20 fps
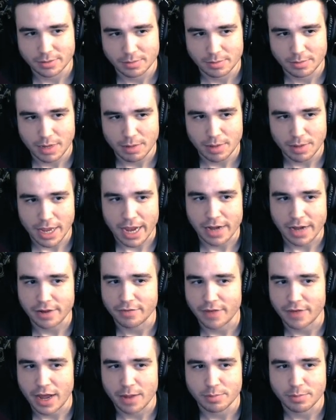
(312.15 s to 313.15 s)
maybe
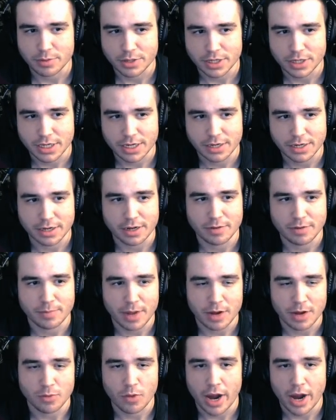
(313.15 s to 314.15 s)
85% of
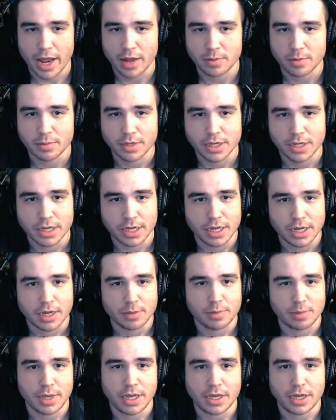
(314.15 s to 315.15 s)
my RAM
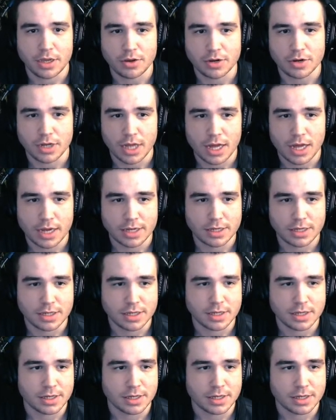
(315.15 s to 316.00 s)
being utilized.